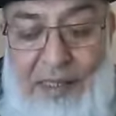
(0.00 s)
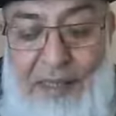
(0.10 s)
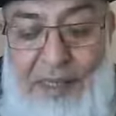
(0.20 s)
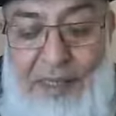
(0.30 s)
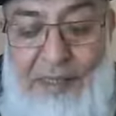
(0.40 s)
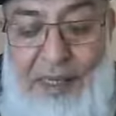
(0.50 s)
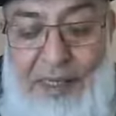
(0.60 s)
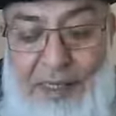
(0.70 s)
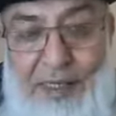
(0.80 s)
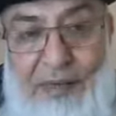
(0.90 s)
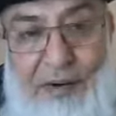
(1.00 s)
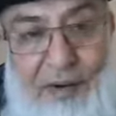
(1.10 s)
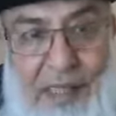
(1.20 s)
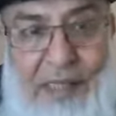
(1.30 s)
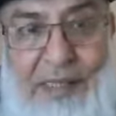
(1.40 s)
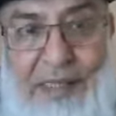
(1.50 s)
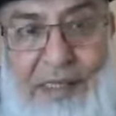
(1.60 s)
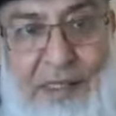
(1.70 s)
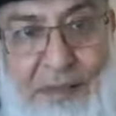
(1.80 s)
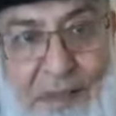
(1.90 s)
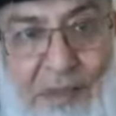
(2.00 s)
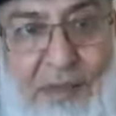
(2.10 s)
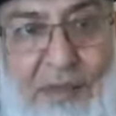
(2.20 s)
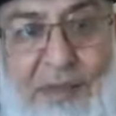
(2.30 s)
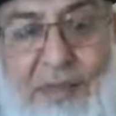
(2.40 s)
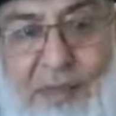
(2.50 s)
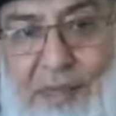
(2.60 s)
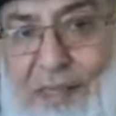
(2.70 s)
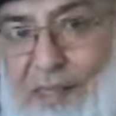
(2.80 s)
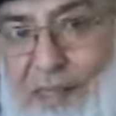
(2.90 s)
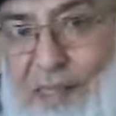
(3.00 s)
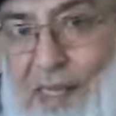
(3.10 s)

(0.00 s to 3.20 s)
limited by share or guarantee, it must also be mentioned.